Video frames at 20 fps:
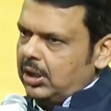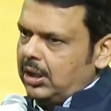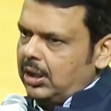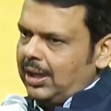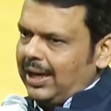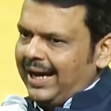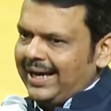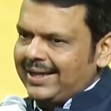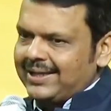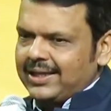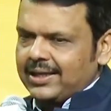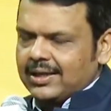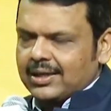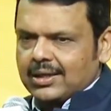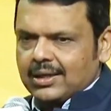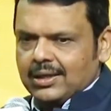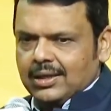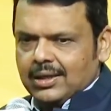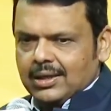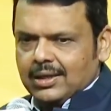I
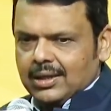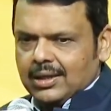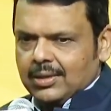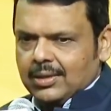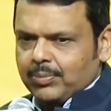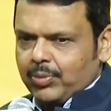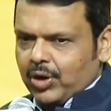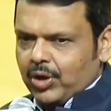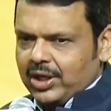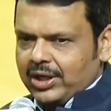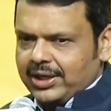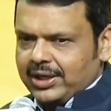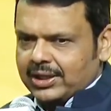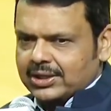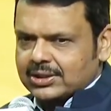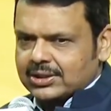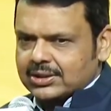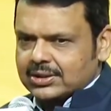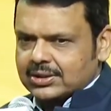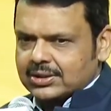think in
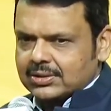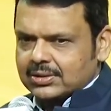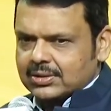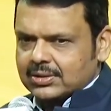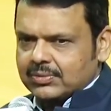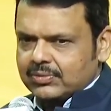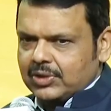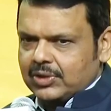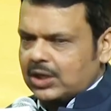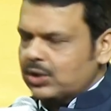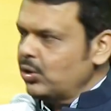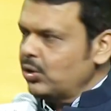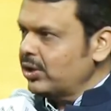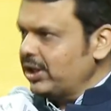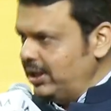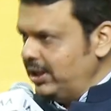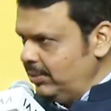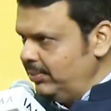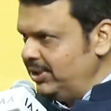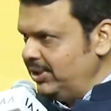politics, we are not
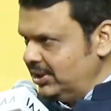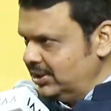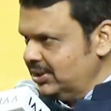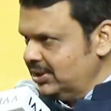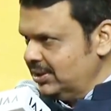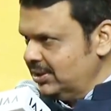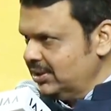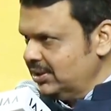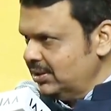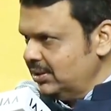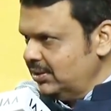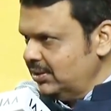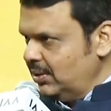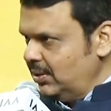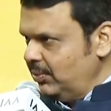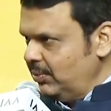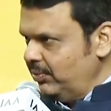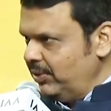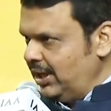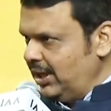enemies. You know,
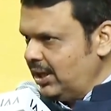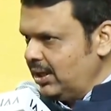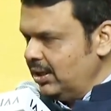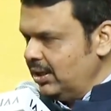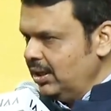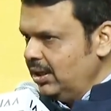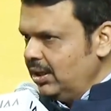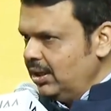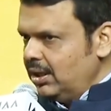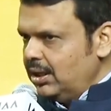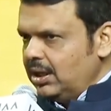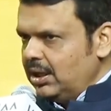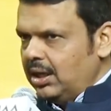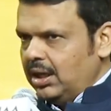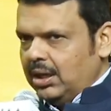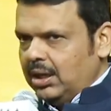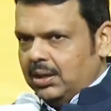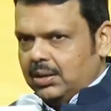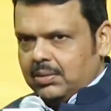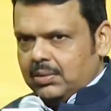we are
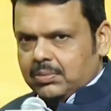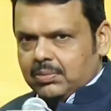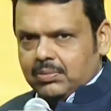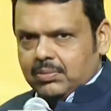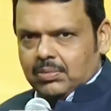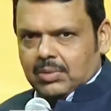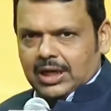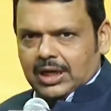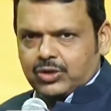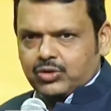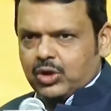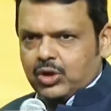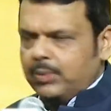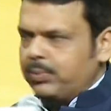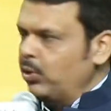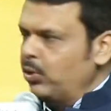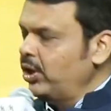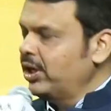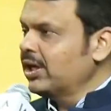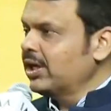actually
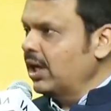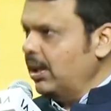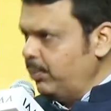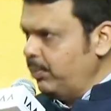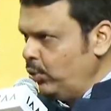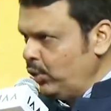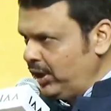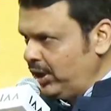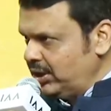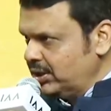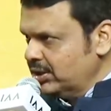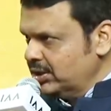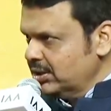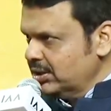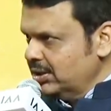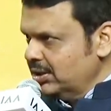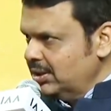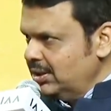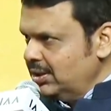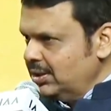political opponents.
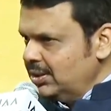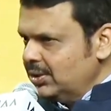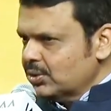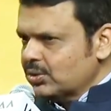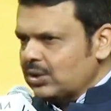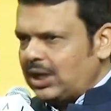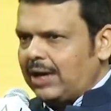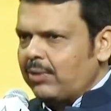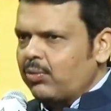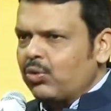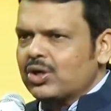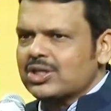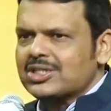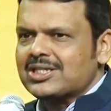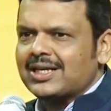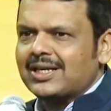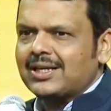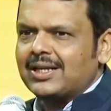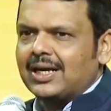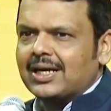So I won't
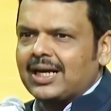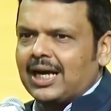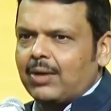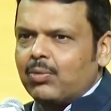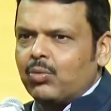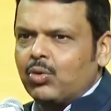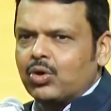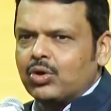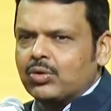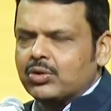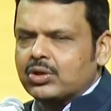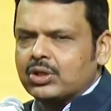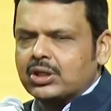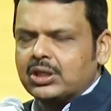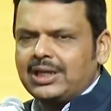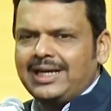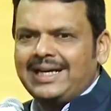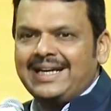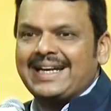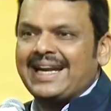say that I won't
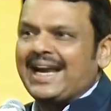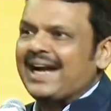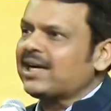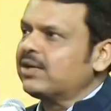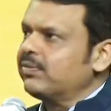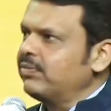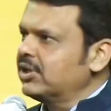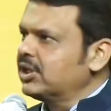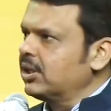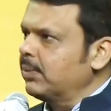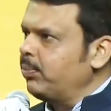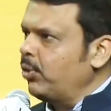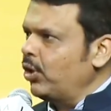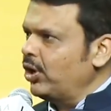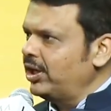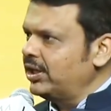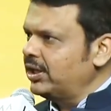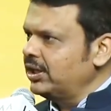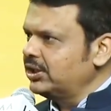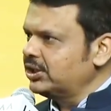interact with a
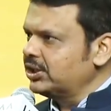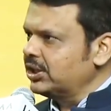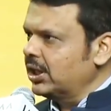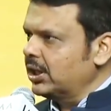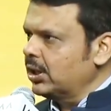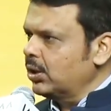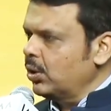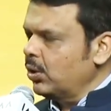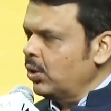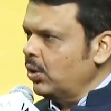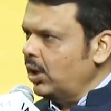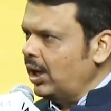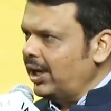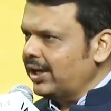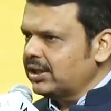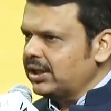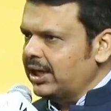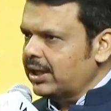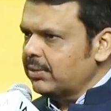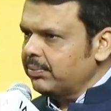politician like
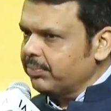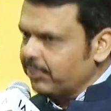that.